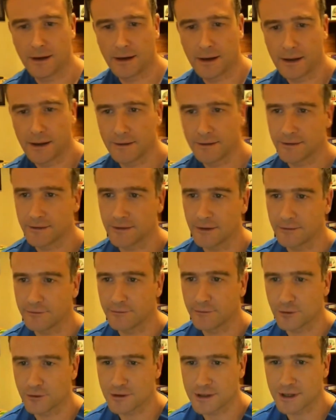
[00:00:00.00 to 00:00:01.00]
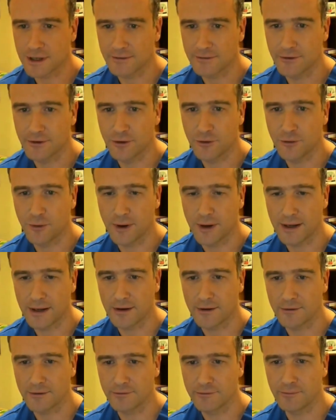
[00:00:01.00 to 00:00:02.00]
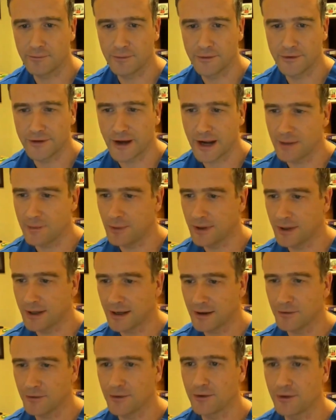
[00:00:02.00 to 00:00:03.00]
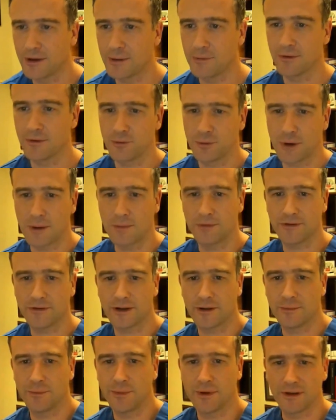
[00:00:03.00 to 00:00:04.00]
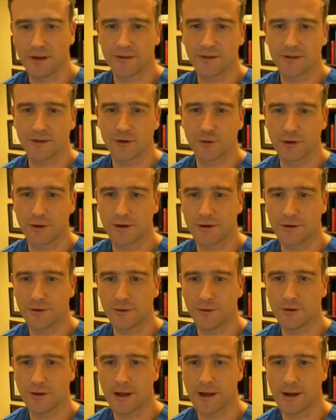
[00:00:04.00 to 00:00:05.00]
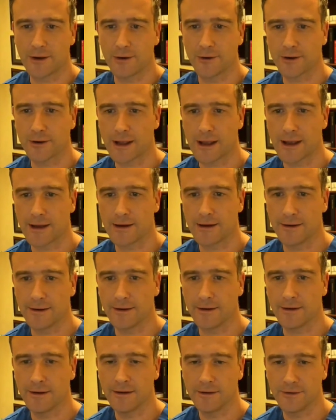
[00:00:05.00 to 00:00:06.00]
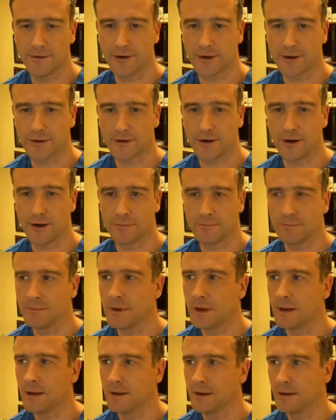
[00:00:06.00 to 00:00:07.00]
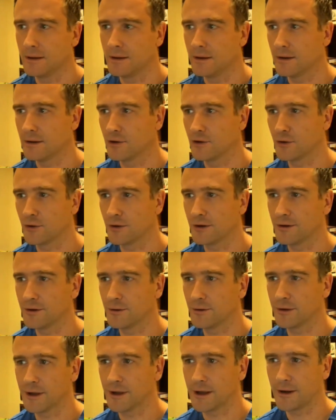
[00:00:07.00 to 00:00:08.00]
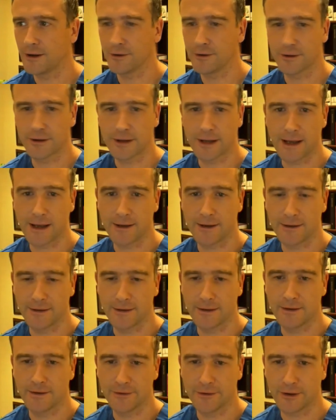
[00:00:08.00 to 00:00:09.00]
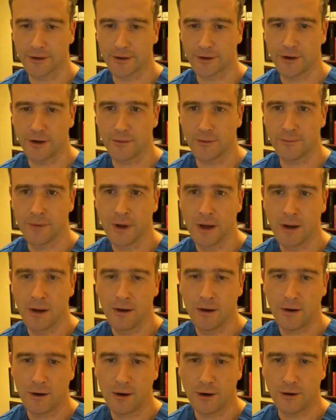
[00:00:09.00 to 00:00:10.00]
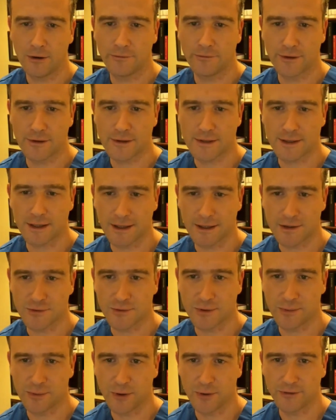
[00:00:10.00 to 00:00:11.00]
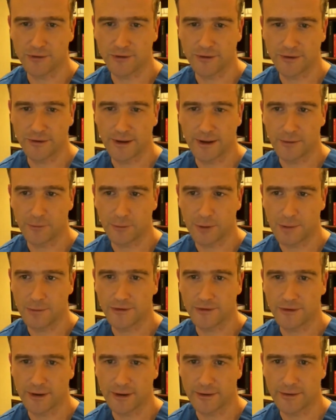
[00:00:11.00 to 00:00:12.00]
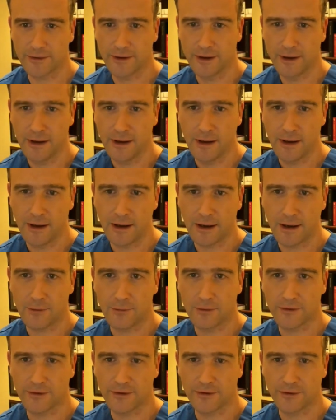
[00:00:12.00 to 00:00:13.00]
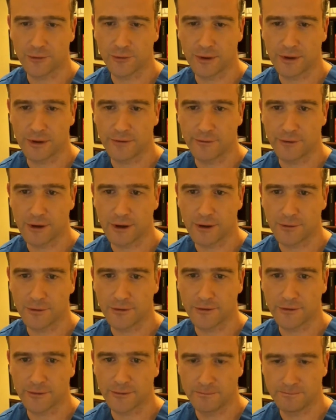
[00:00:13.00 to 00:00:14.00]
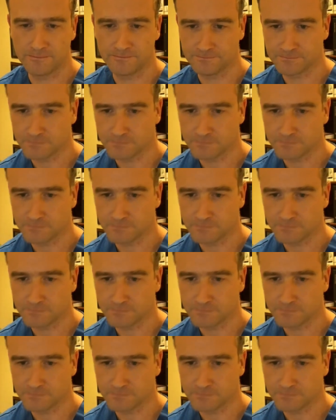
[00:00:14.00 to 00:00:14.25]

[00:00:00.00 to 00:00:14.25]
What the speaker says: it's unfortunately, I have no way of typing out the name of the website, but it's criticalcarecanada.com. criticalcarecanada.com. All of our slides will be posted to that website within 24 hours.